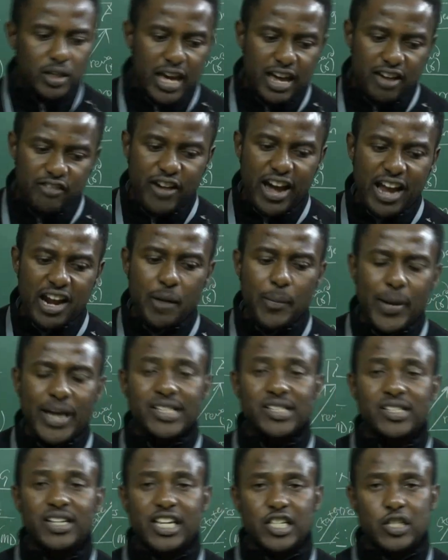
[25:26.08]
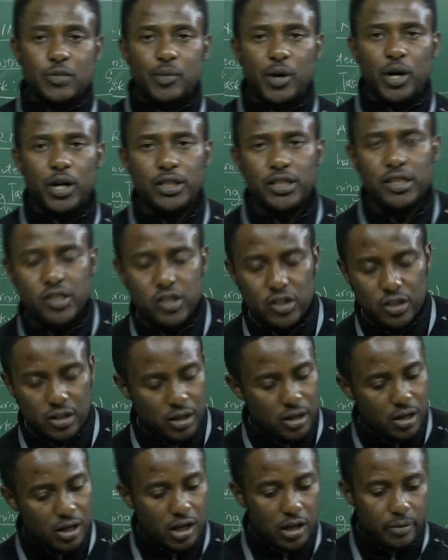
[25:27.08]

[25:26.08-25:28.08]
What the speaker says: the environment responds